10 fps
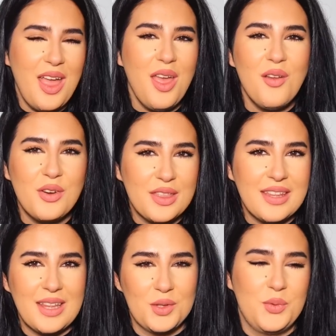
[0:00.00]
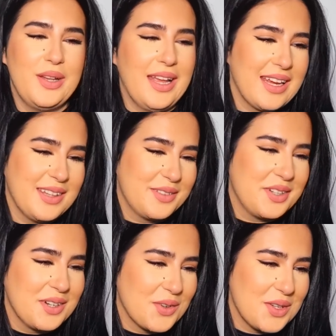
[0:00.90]
everything that we like in a
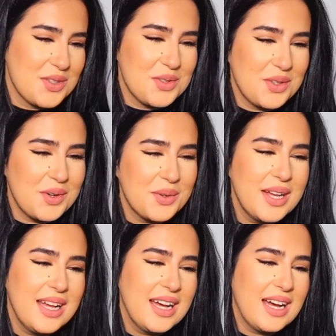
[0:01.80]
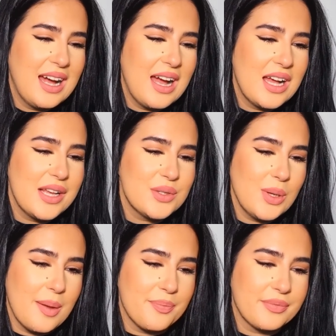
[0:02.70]
fragrance, you know.
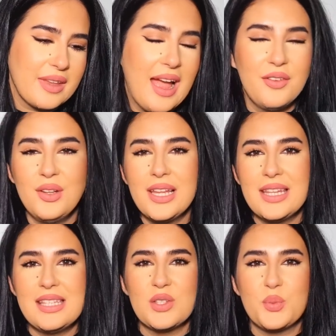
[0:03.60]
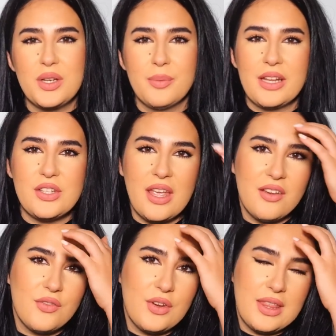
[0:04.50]
So yeah, I feel like this is pretty much
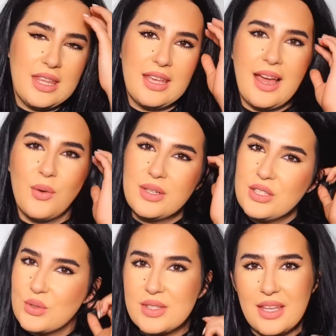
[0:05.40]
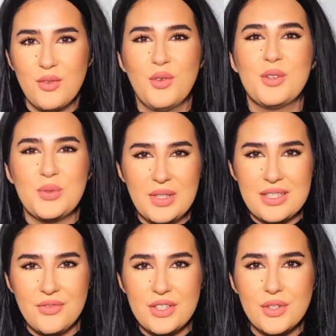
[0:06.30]
everything I wanted to say for
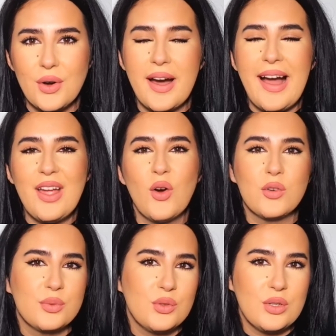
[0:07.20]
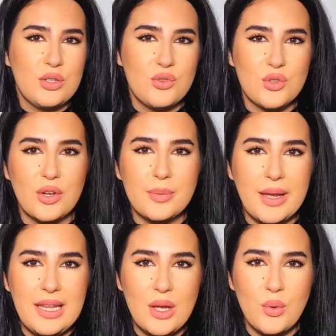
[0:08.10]
today's video. I hope you enjoyed
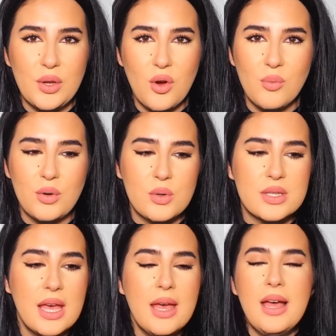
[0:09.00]
my layering combos.